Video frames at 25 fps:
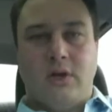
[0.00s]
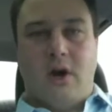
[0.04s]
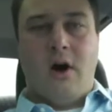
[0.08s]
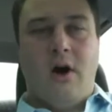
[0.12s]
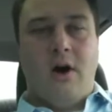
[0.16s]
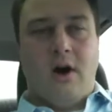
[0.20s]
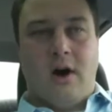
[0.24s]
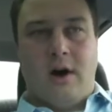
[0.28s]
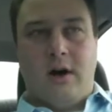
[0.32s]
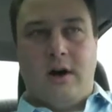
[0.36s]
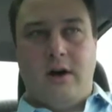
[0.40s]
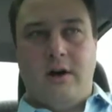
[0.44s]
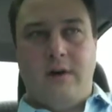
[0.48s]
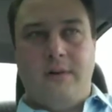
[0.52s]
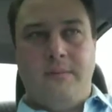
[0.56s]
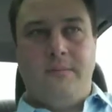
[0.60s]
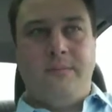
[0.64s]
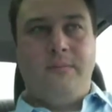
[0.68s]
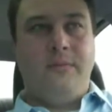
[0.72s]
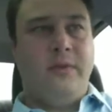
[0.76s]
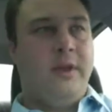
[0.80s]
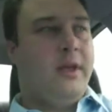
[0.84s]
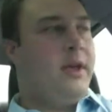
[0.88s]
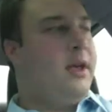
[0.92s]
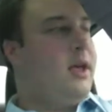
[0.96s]
are
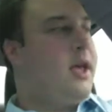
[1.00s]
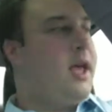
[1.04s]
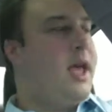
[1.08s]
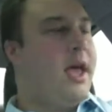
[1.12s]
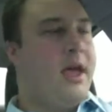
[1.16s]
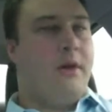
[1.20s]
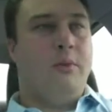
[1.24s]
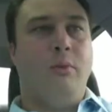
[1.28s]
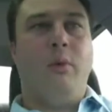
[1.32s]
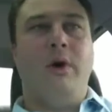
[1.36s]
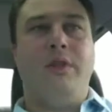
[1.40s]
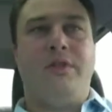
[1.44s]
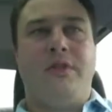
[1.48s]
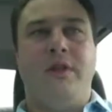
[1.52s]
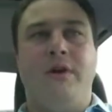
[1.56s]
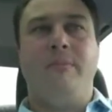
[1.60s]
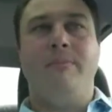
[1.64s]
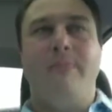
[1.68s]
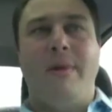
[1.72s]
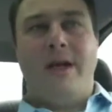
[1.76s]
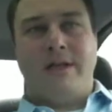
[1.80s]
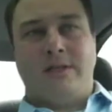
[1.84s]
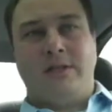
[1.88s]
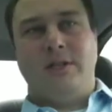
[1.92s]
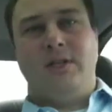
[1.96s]
and what their
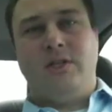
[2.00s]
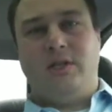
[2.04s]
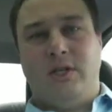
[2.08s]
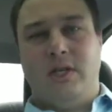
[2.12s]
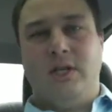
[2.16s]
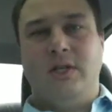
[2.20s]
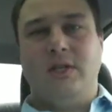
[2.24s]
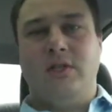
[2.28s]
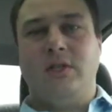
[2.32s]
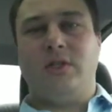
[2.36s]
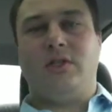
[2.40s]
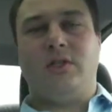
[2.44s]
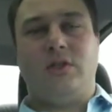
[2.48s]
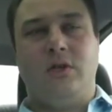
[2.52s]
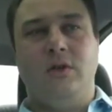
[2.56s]
message is